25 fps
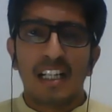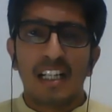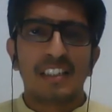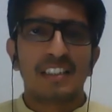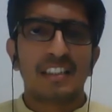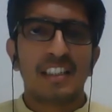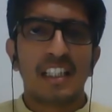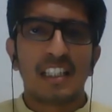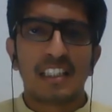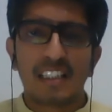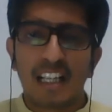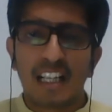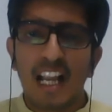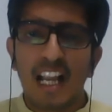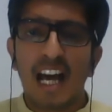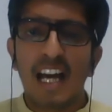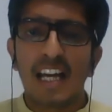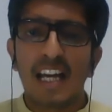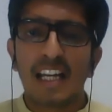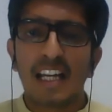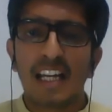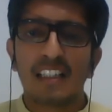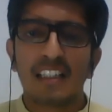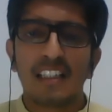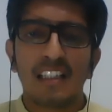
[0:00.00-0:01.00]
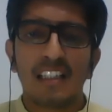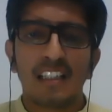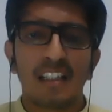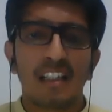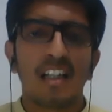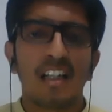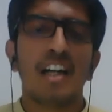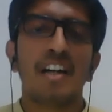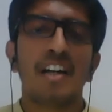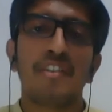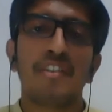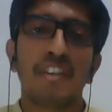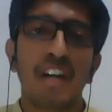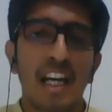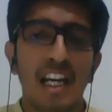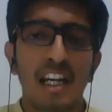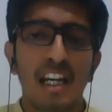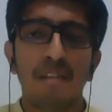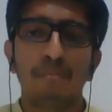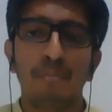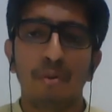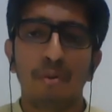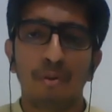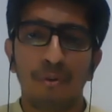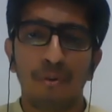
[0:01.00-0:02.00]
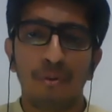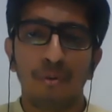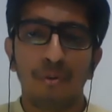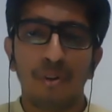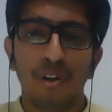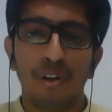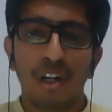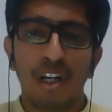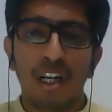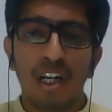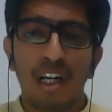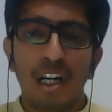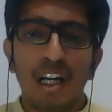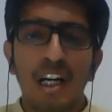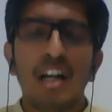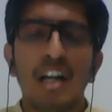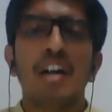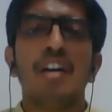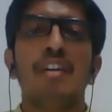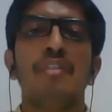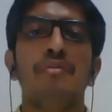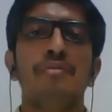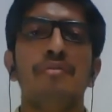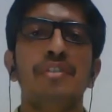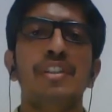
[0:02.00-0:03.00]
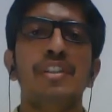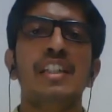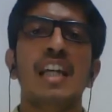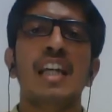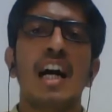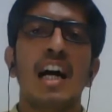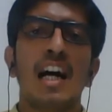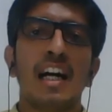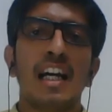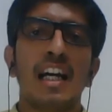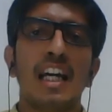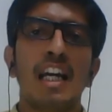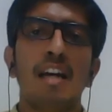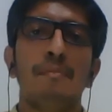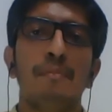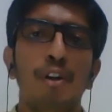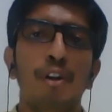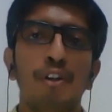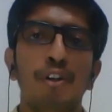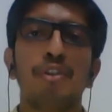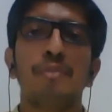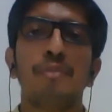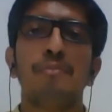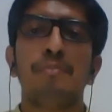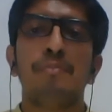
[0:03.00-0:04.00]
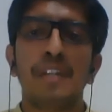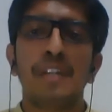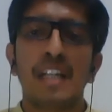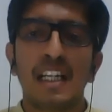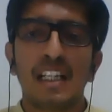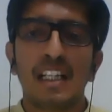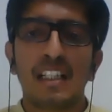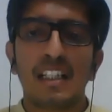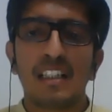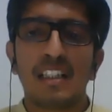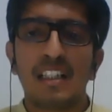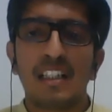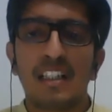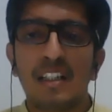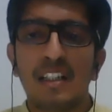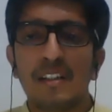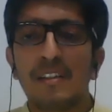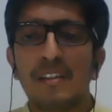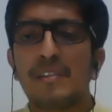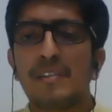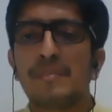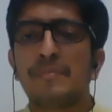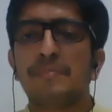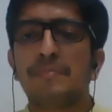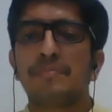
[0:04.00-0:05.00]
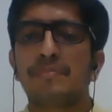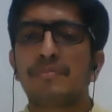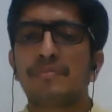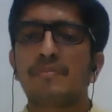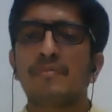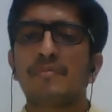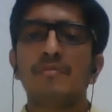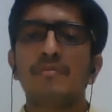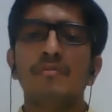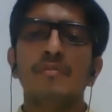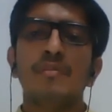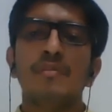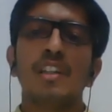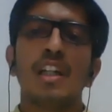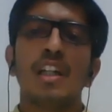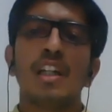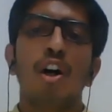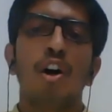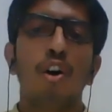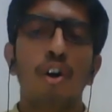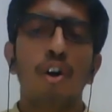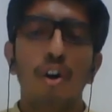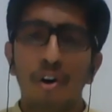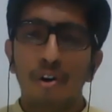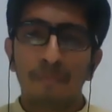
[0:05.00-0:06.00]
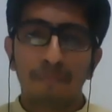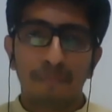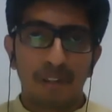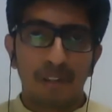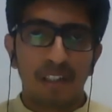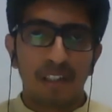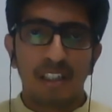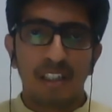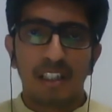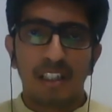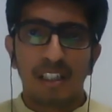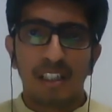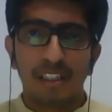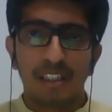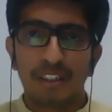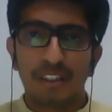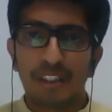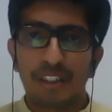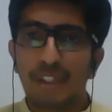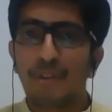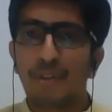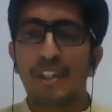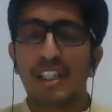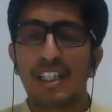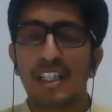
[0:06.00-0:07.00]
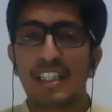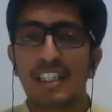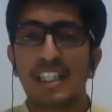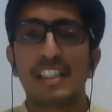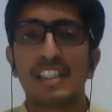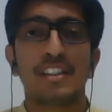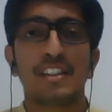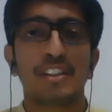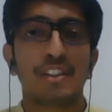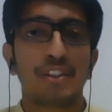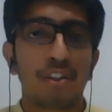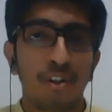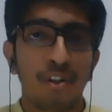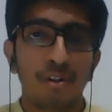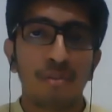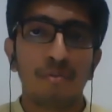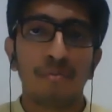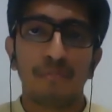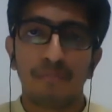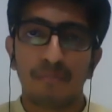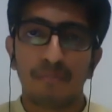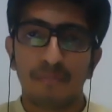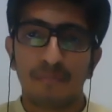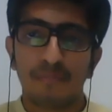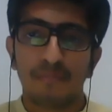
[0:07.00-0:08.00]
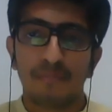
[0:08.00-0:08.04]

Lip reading: Just like a rainbow, we are able to bring hope during this storm.